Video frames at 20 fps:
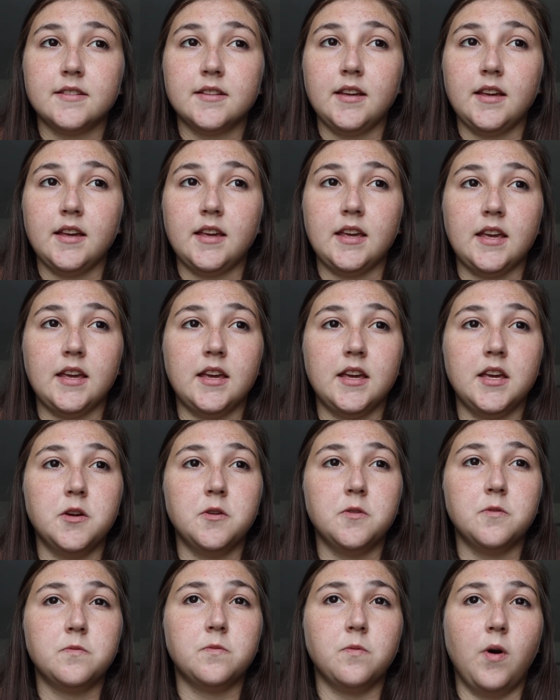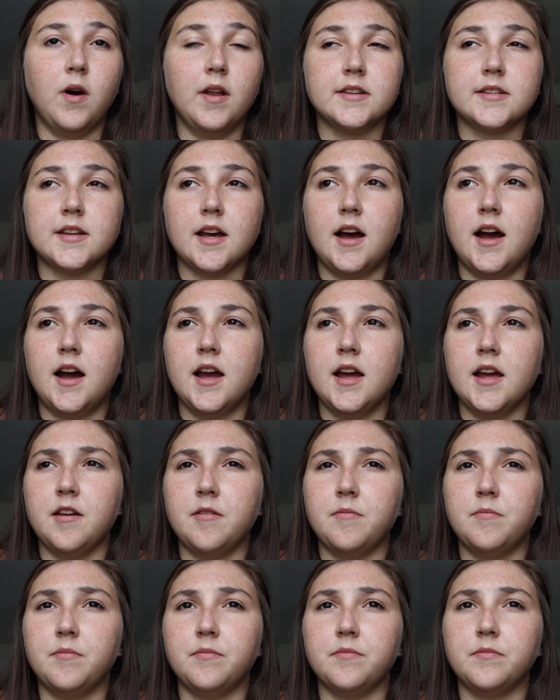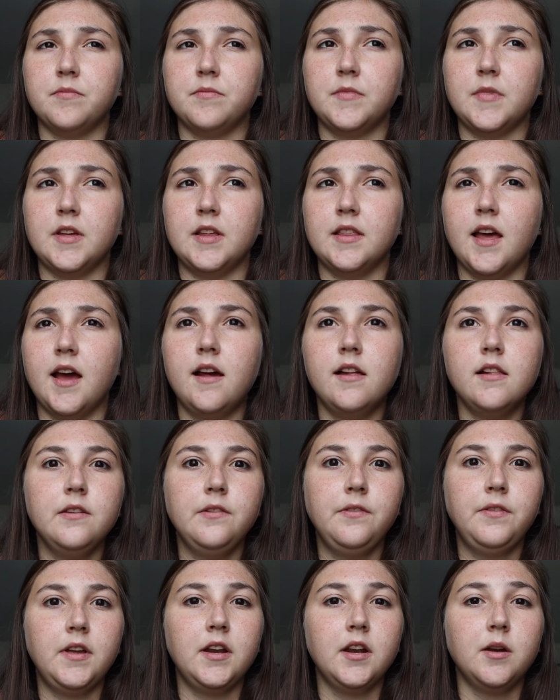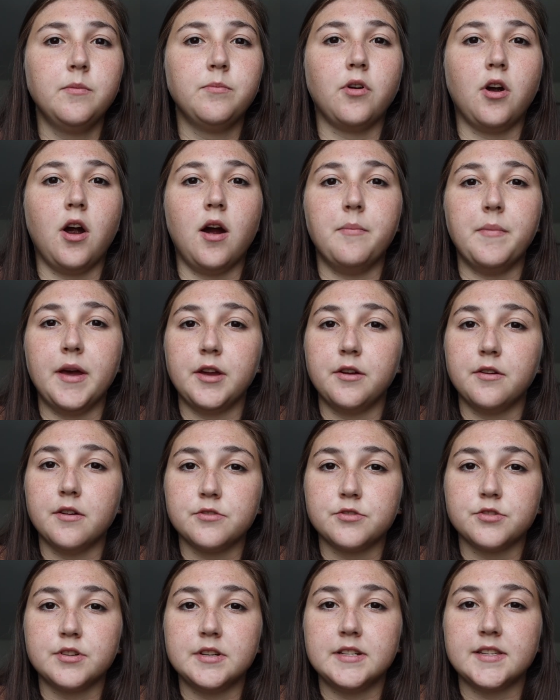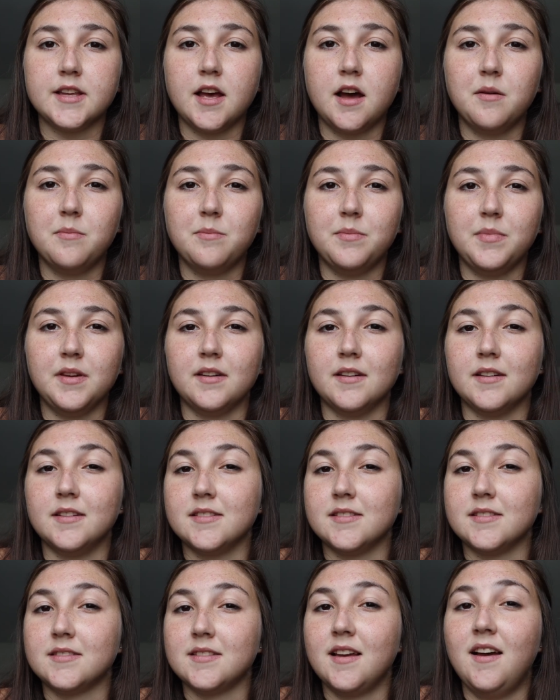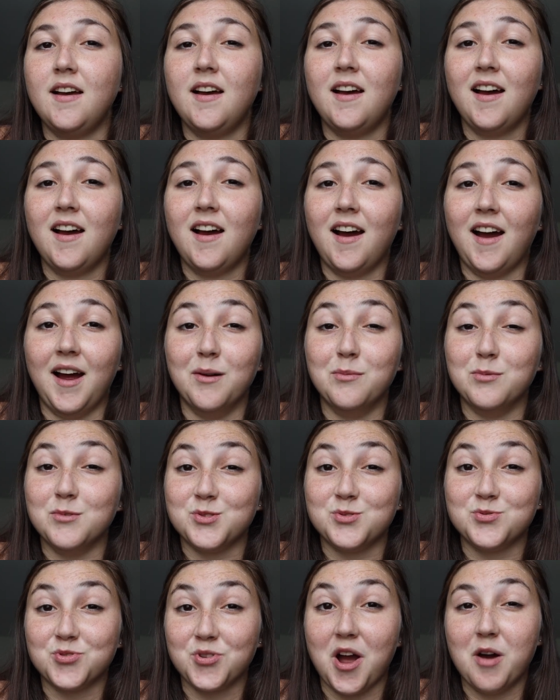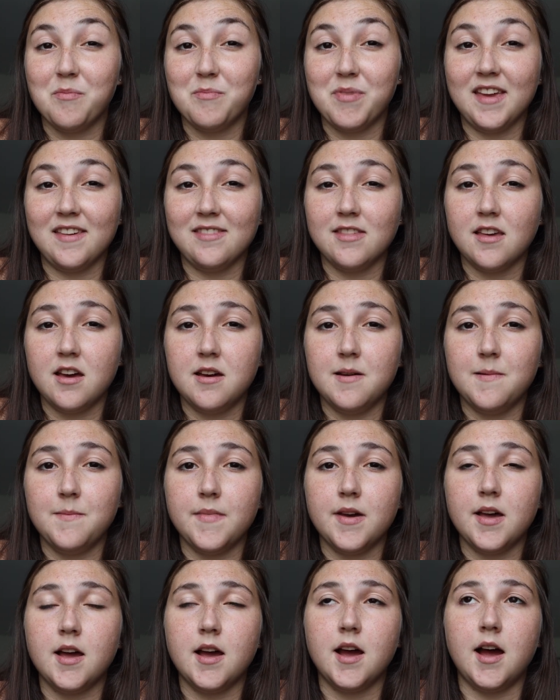he one time in the elevator brought my groceries up because I was dropping them